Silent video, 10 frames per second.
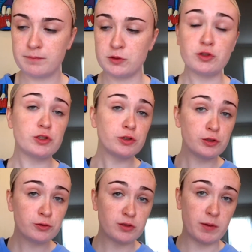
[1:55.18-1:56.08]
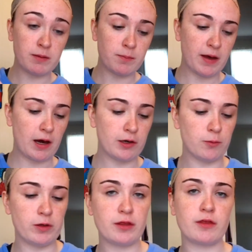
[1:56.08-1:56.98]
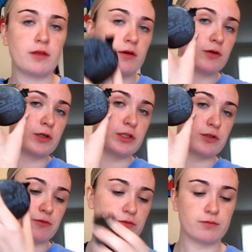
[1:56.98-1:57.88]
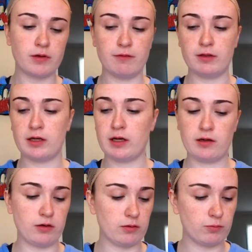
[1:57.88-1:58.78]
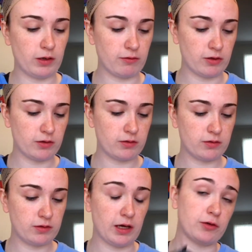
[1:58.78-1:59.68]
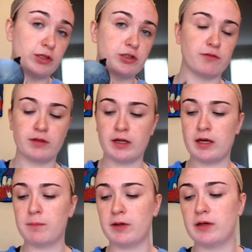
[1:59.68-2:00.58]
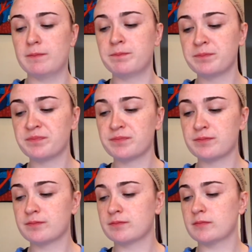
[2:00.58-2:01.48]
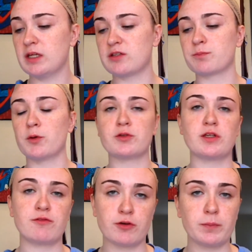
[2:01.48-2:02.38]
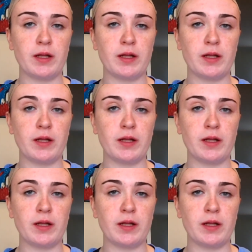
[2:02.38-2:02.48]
You still use the baby powder with Creature of the Night or whatever. Yeah, Creature of the Night, but it's mostly for